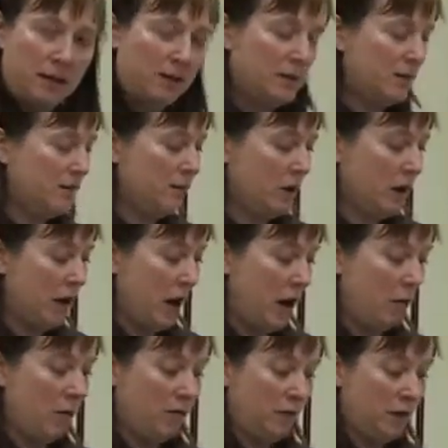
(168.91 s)
it's very
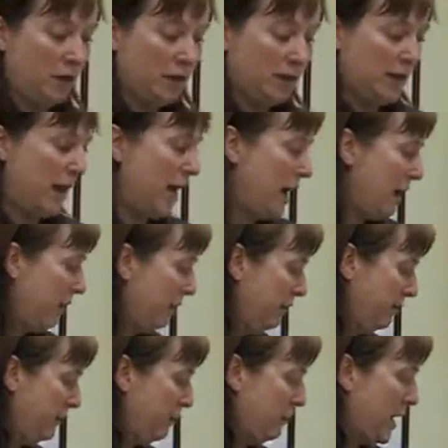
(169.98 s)
helpful to
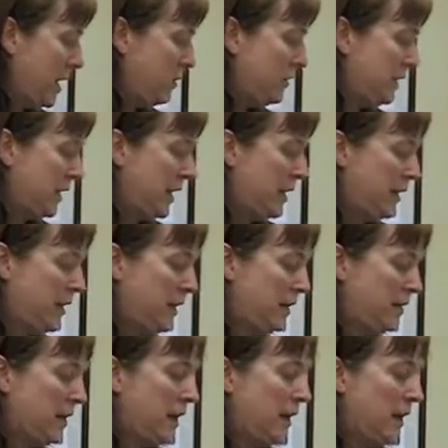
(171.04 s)
have around, and
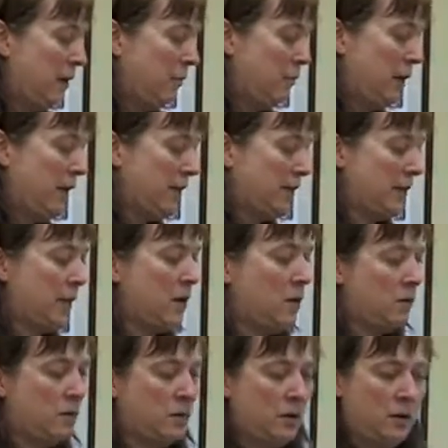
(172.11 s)
it breaks
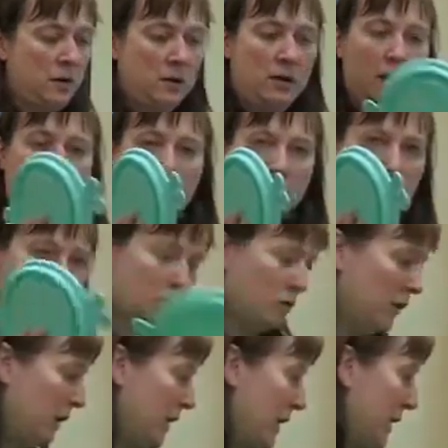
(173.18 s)
down and
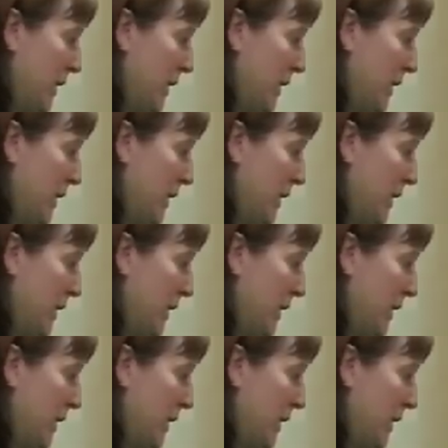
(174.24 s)
fits really